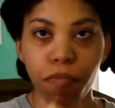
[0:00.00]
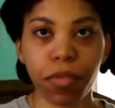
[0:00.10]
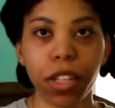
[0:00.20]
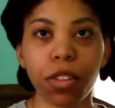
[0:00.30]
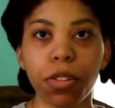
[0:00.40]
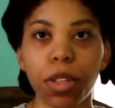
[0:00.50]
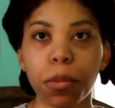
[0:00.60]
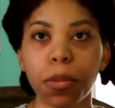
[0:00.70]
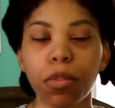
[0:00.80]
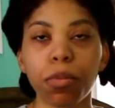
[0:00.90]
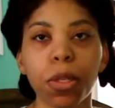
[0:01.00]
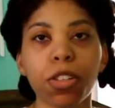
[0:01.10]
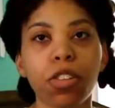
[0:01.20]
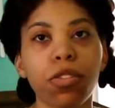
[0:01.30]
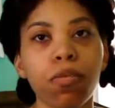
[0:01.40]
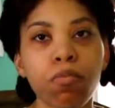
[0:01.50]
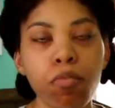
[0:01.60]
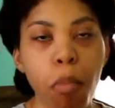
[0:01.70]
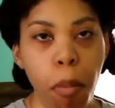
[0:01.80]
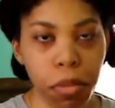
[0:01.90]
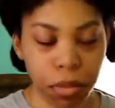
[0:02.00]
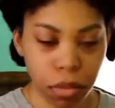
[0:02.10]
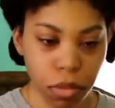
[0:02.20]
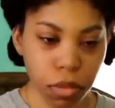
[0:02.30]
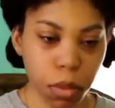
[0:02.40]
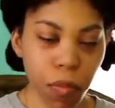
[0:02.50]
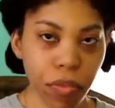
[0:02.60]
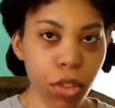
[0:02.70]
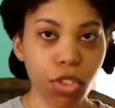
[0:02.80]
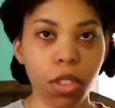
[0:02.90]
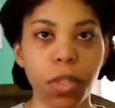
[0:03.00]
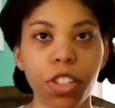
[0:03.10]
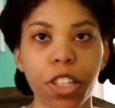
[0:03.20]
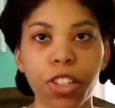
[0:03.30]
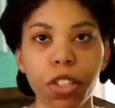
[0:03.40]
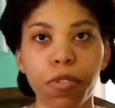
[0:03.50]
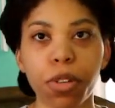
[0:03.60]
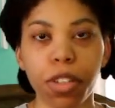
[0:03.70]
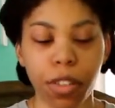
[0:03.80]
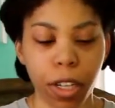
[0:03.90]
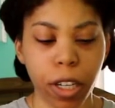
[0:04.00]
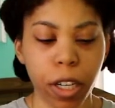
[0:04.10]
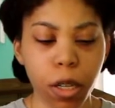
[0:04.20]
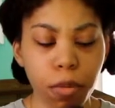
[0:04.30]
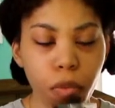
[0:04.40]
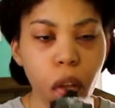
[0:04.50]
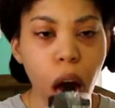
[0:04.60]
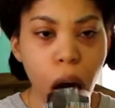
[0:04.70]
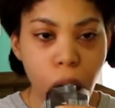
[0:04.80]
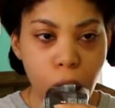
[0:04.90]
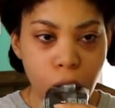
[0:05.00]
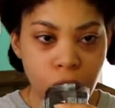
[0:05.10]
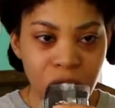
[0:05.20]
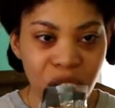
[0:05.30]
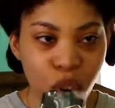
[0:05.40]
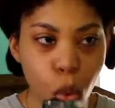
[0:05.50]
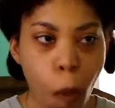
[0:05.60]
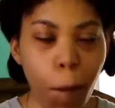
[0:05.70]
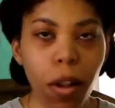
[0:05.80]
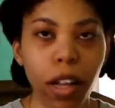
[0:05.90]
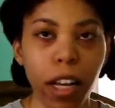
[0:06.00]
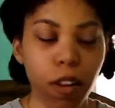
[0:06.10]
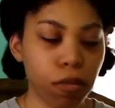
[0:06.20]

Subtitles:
Like, the only person who should be changing for is God. But like,